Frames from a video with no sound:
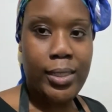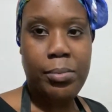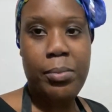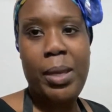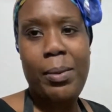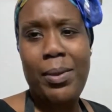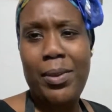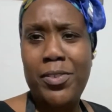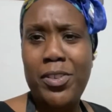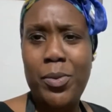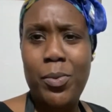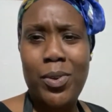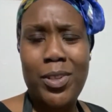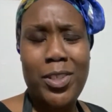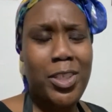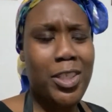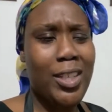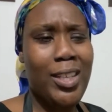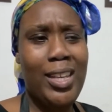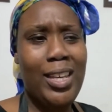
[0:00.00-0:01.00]
or maybe if she
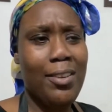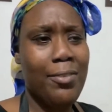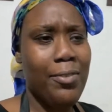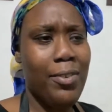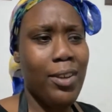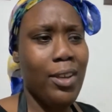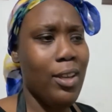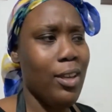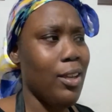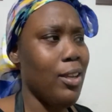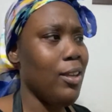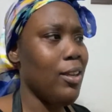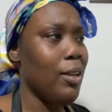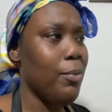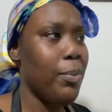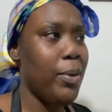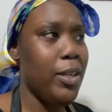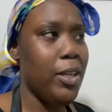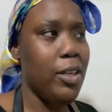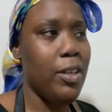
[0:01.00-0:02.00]
wants, she can give her
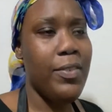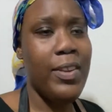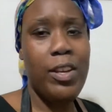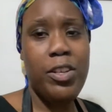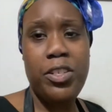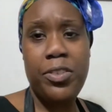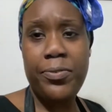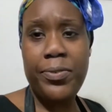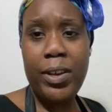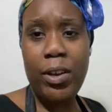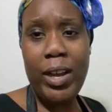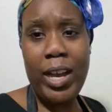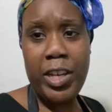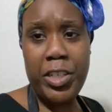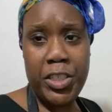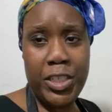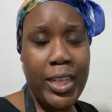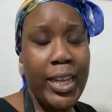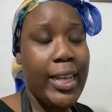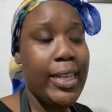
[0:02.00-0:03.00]
opinion on how she felt, how
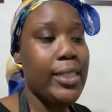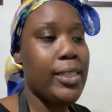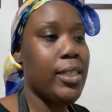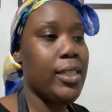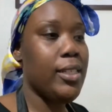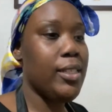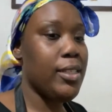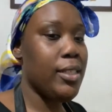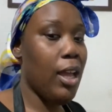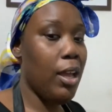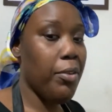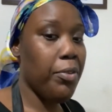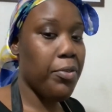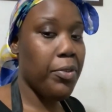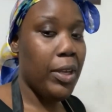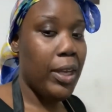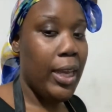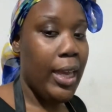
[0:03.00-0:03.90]
she likes it and stuff.